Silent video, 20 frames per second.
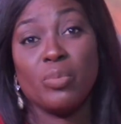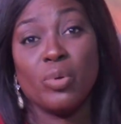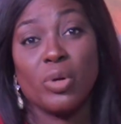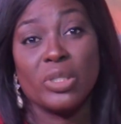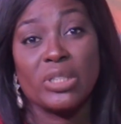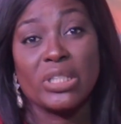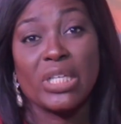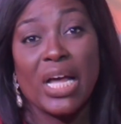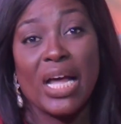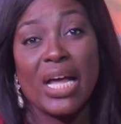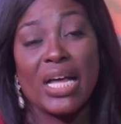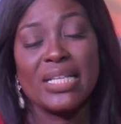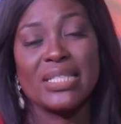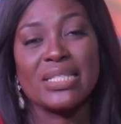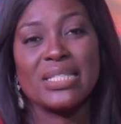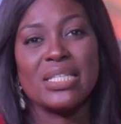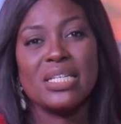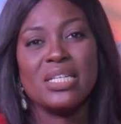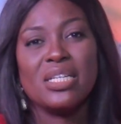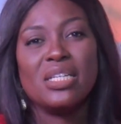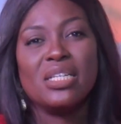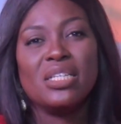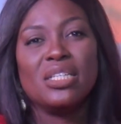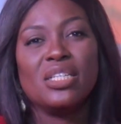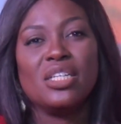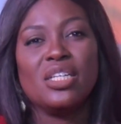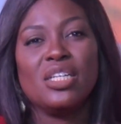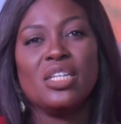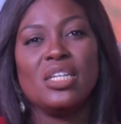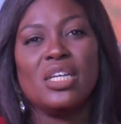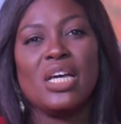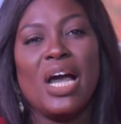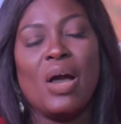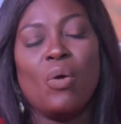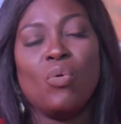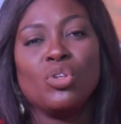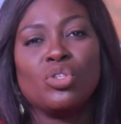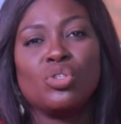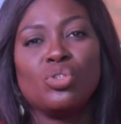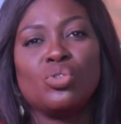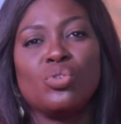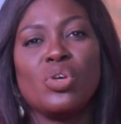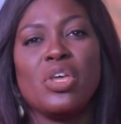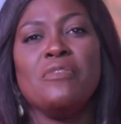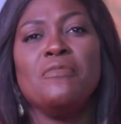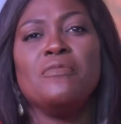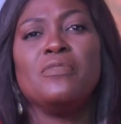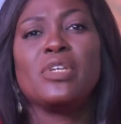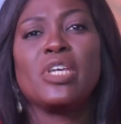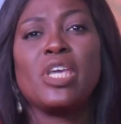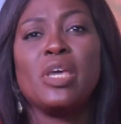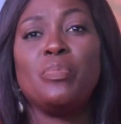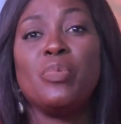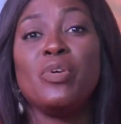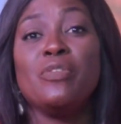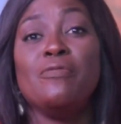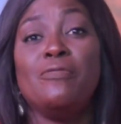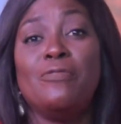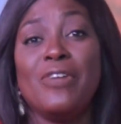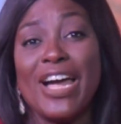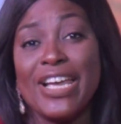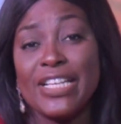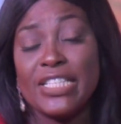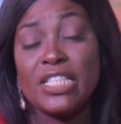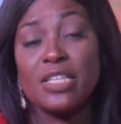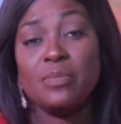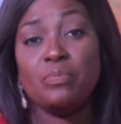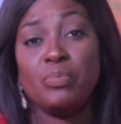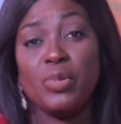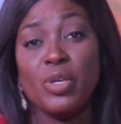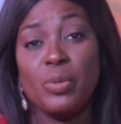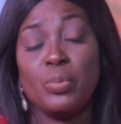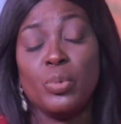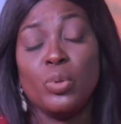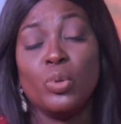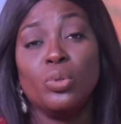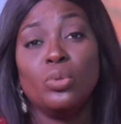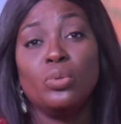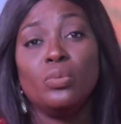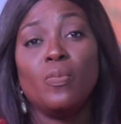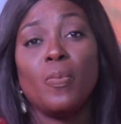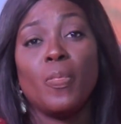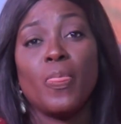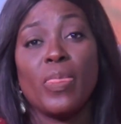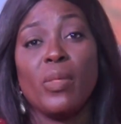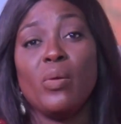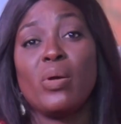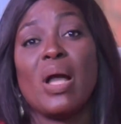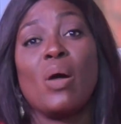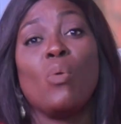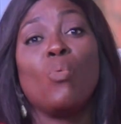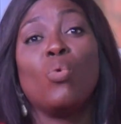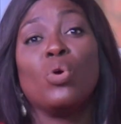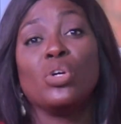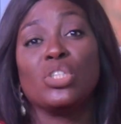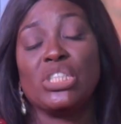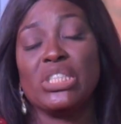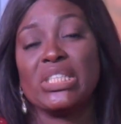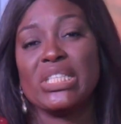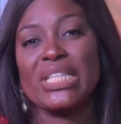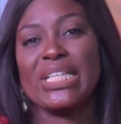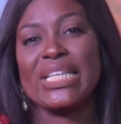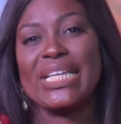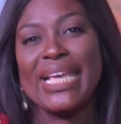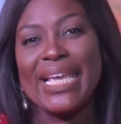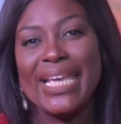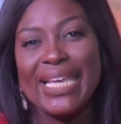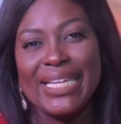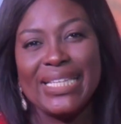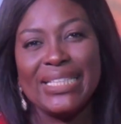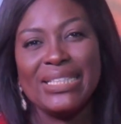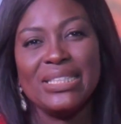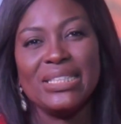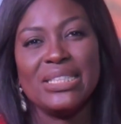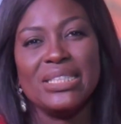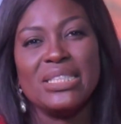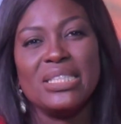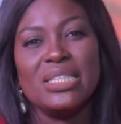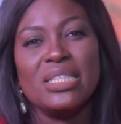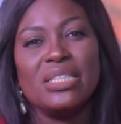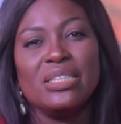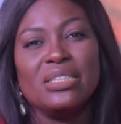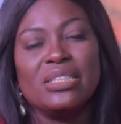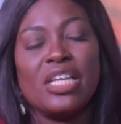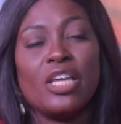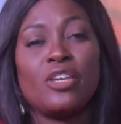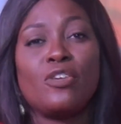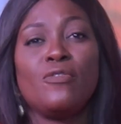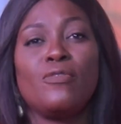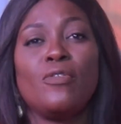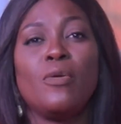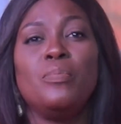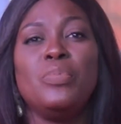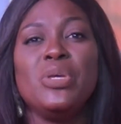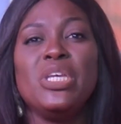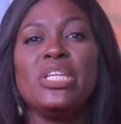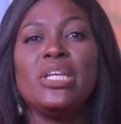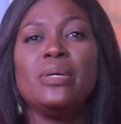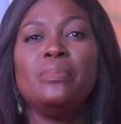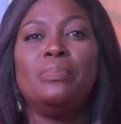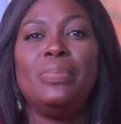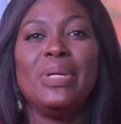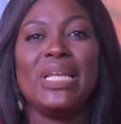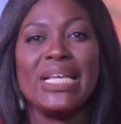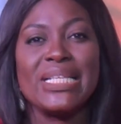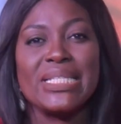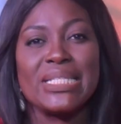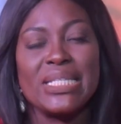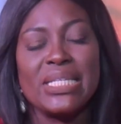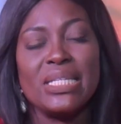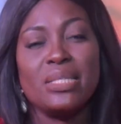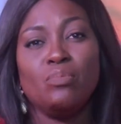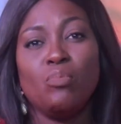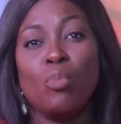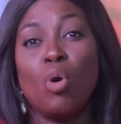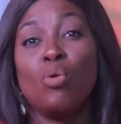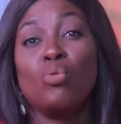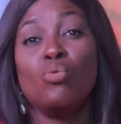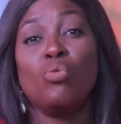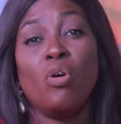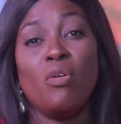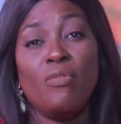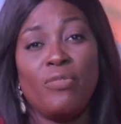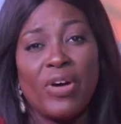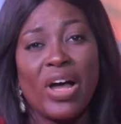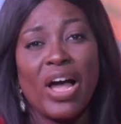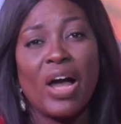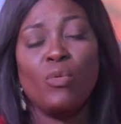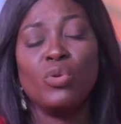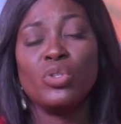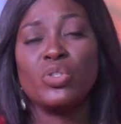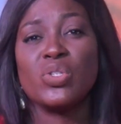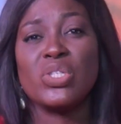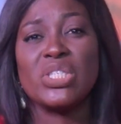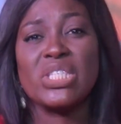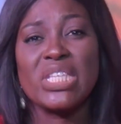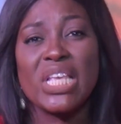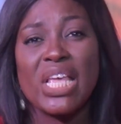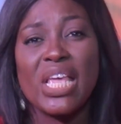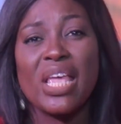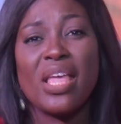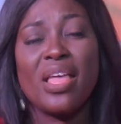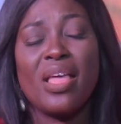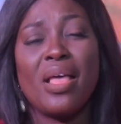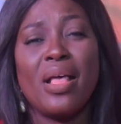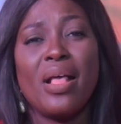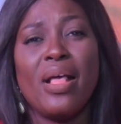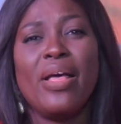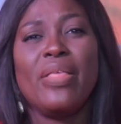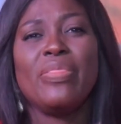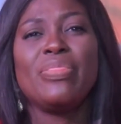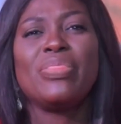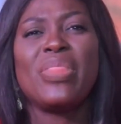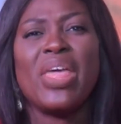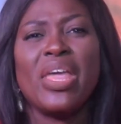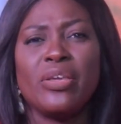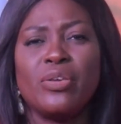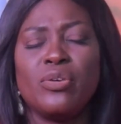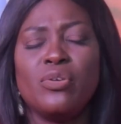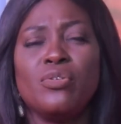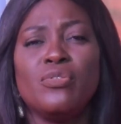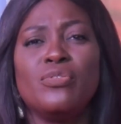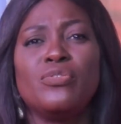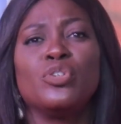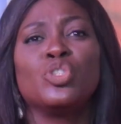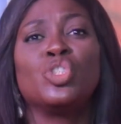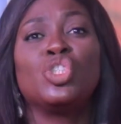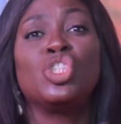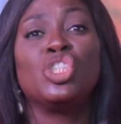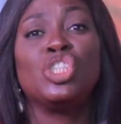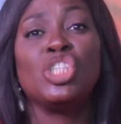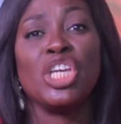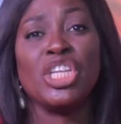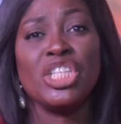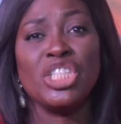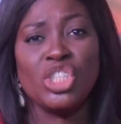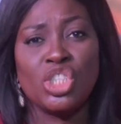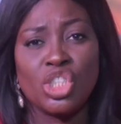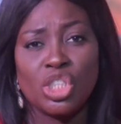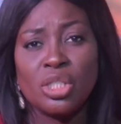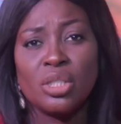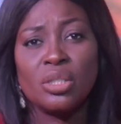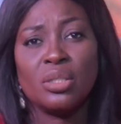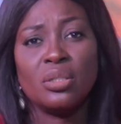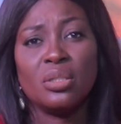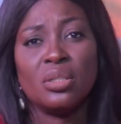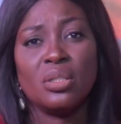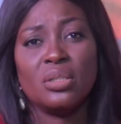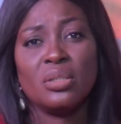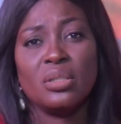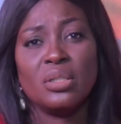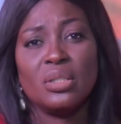the broadcast. I want you to keep inviting people. You can watch it again. Thank you for being a blessing. Moreover, I want to say thank you for changing.